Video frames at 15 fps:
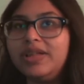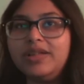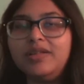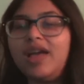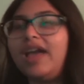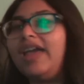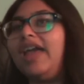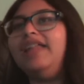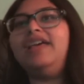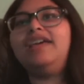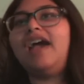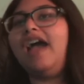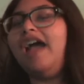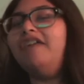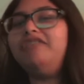again,
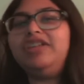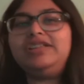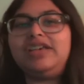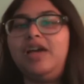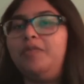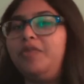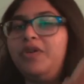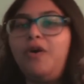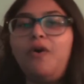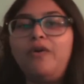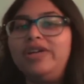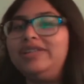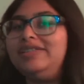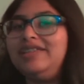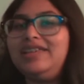every time we're
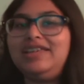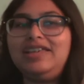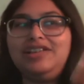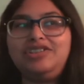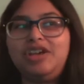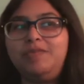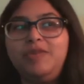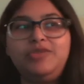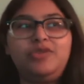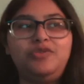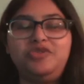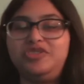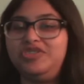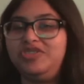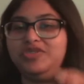always seeing each episode
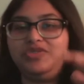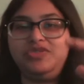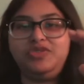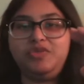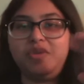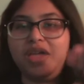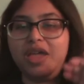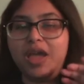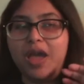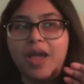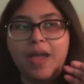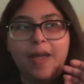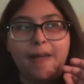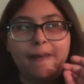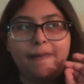just doing
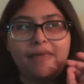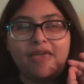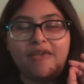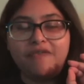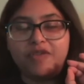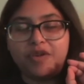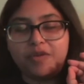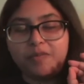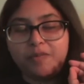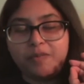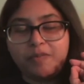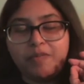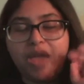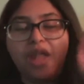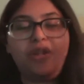even
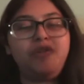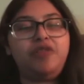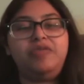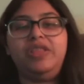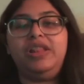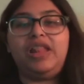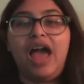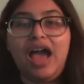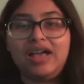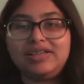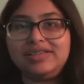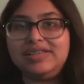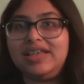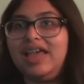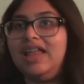better than the
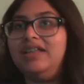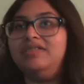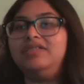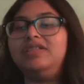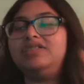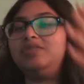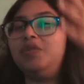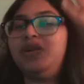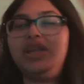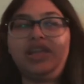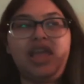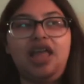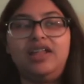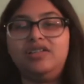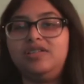last and this one
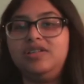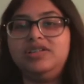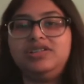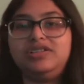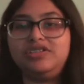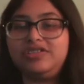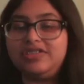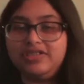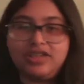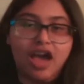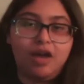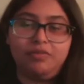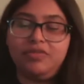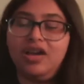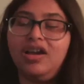again just
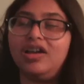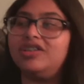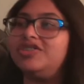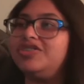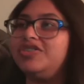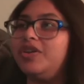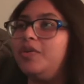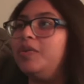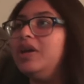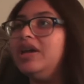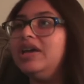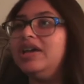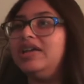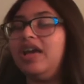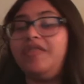top notch so
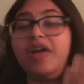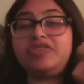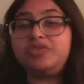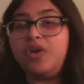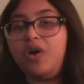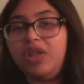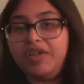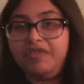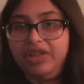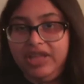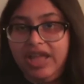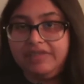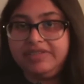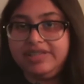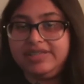yeah that's all i really
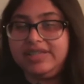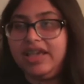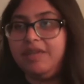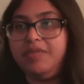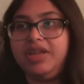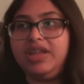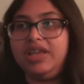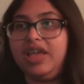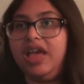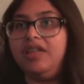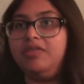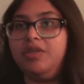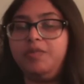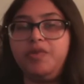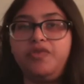have to say i mean again
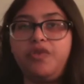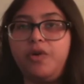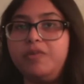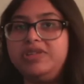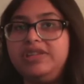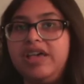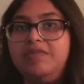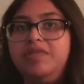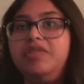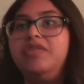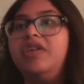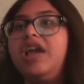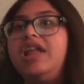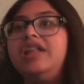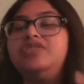the performances have been
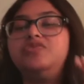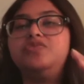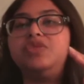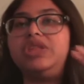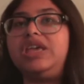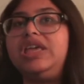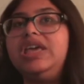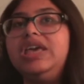great it's really